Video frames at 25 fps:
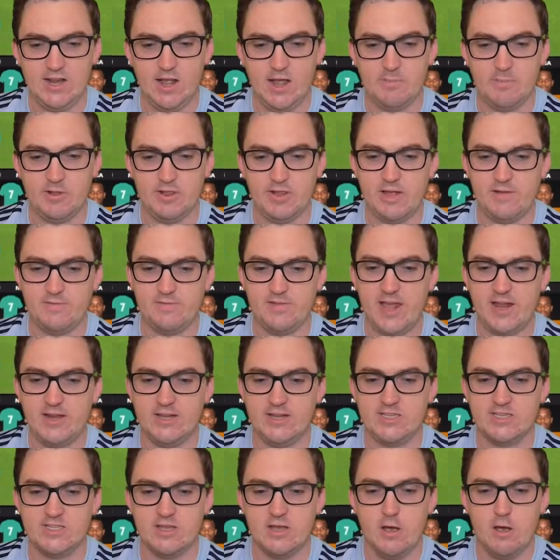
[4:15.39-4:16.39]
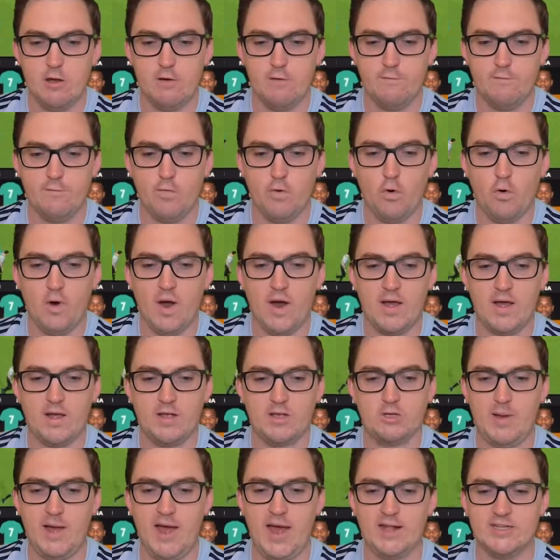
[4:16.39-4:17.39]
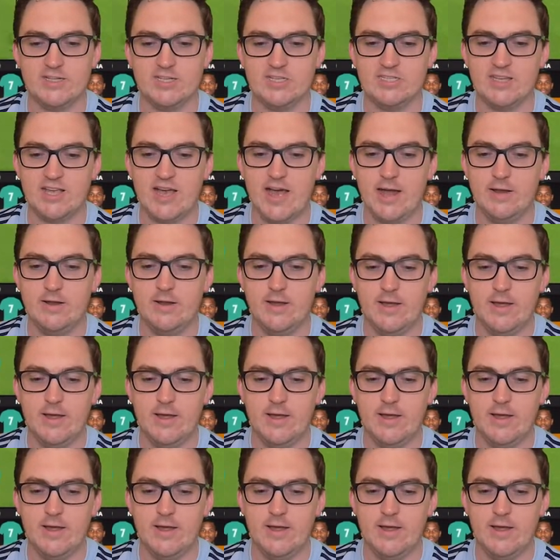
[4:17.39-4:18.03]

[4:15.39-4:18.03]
I believe that is, for Partizan.